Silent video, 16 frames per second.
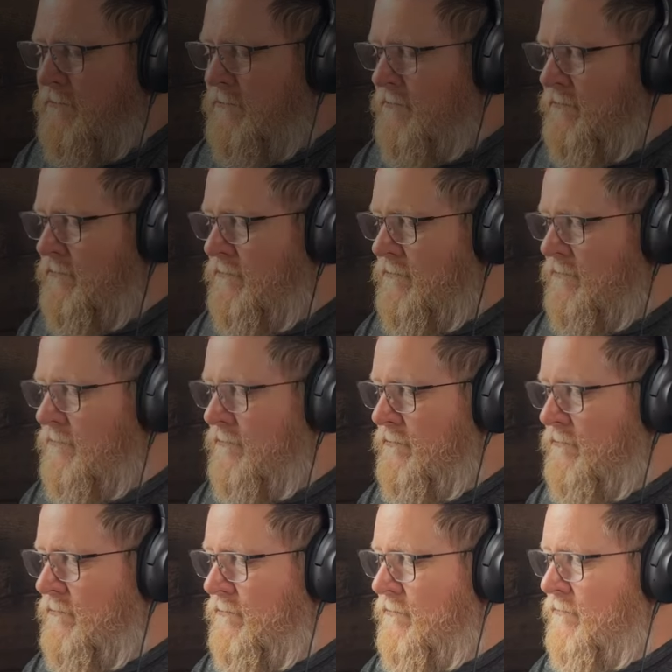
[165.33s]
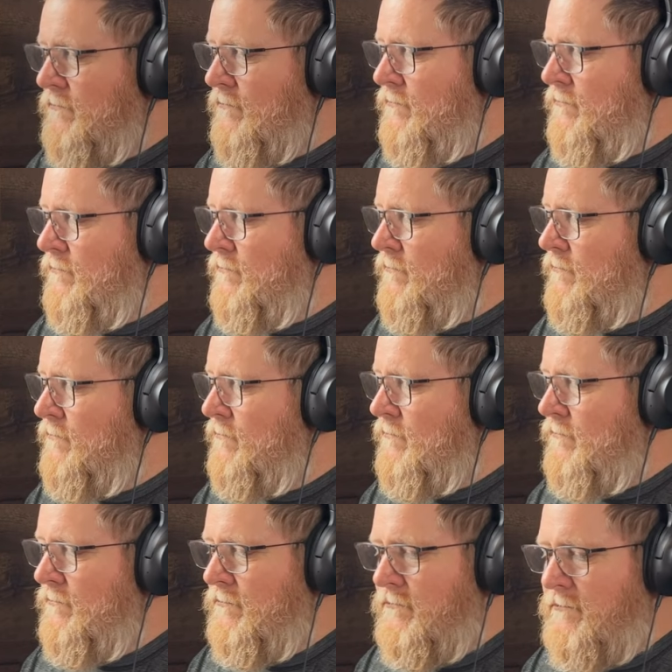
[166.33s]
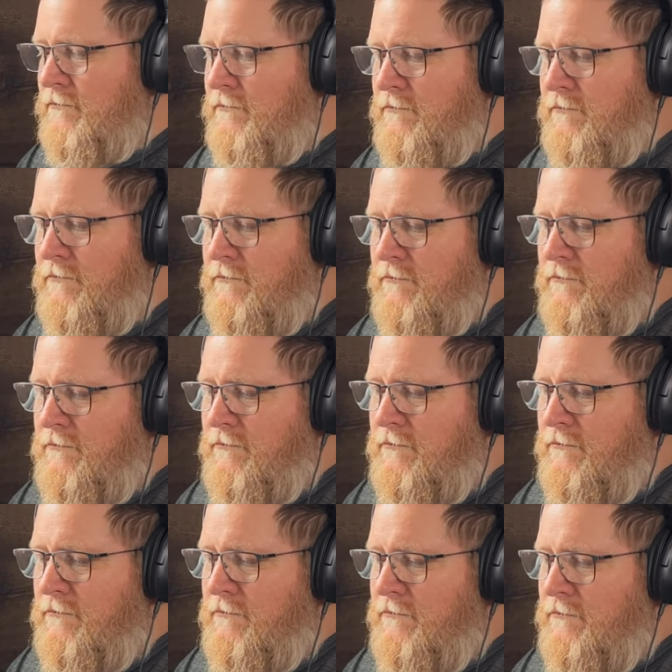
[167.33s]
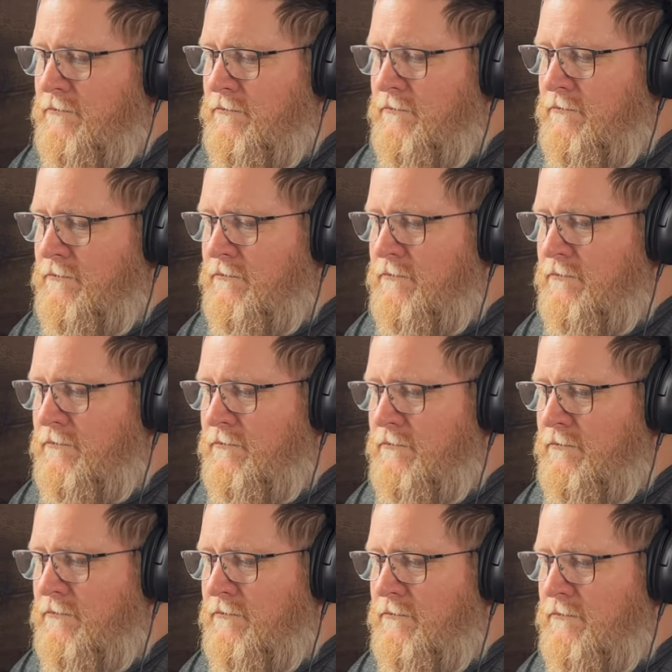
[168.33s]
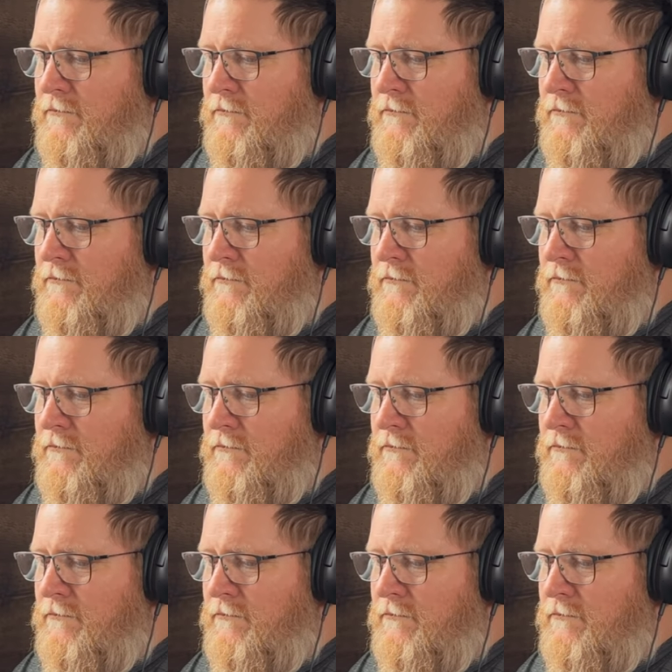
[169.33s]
(no one is talking)